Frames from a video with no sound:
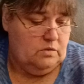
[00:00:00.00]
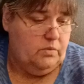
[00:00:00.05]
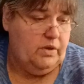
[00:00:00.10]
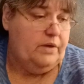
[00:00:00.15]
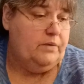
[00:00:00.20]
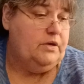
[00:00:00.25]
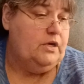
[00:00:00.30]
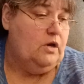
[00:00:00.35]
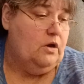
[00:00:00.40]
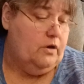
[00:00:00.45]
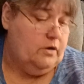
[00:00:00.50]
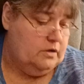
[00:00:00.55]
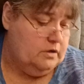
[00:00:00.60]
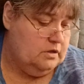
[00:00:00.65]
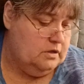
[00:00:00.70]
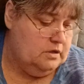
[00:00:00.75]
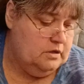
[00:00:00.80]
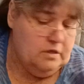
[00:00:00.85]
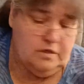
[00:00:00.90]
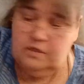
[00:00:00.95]
weight yarn.
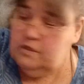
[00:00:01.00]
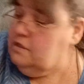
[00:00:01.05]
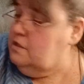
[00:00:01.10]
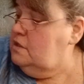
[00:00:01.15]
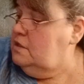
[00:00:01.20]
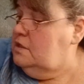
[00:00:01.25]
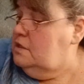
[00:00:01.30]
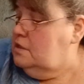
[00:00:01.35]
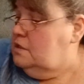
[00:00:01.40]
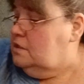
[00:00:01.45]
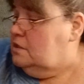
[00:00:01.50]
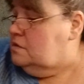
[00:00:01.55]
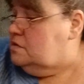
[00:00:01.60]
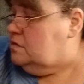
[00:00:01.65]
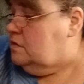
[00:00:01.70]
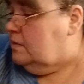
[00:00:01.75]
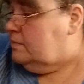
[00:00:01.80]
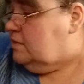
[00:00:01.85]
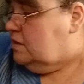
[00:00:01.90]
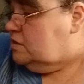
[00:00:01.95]

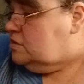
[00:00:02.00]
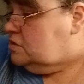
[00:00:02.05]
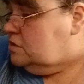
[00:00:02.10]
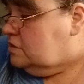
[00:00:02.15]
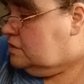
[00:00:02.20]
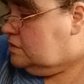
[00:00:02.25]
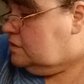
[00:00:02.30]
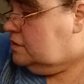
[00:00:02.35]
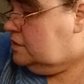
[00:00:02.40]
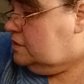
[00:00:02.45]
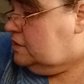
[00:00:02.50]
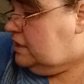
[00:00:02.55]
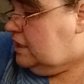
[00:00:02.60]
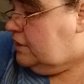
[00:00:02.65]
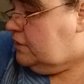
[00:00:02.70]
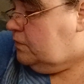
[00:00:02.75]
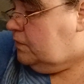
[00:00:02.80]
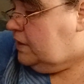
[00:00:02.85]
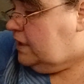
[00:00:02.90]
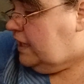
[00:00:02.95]
So I'm not sure. The
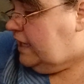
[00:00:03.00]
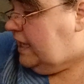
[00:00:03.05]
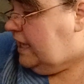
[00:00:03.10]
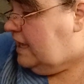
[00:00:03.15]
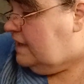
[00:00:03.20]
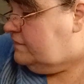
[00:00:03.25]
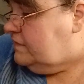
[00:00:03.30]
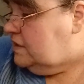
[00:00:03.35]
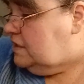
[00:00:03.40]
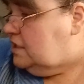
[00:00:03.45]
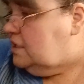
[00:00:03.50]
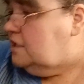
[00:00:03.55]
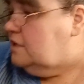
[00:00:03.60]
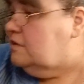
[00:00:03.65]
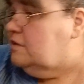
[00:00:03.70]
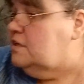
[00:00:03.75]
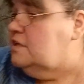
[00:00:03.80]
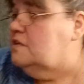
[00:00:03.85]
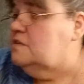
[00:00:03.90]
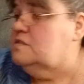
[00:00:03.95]
other one I have in here
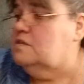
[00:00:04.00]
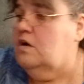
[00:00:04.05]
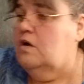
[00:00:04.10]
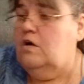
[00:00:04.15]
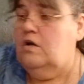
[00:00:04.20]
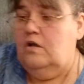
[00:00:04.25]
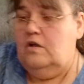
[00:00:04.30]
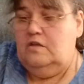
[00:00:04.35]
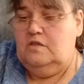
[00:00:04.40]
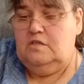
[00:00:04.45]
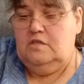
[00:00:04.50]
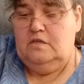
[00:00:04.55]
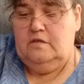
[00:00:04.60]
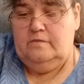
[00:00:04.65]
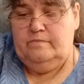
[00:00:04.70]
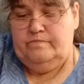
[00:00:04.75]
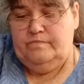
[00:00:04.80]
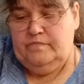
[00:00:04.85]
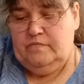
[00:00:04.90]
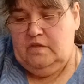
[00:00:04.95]
is called
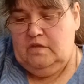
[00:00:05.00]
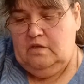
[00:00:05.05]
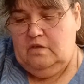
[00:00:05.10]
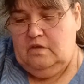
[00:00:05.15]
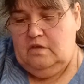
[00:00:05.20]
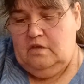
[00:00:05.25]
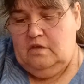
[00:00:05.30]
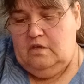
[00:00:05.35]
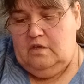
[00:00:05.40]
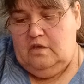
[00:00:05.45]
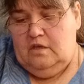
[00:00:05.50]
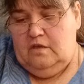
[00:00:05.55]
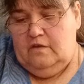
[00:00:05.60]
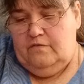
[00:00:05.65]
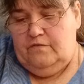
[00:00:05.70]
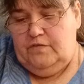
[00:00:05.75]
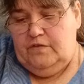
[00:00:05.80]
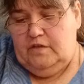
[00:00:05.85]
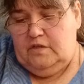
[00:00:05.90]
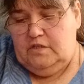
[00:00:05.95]

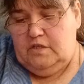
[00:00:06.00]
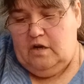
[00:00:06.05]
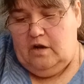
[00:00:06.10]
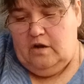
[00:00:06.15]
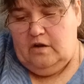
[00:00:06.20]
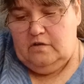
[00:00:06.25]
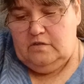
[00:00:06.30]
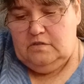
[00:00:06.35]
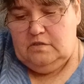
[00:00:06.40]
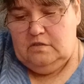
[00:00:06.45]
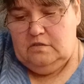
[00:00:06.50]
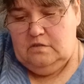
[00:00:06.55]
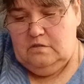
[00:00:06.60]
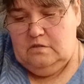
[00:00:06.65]
Fildar's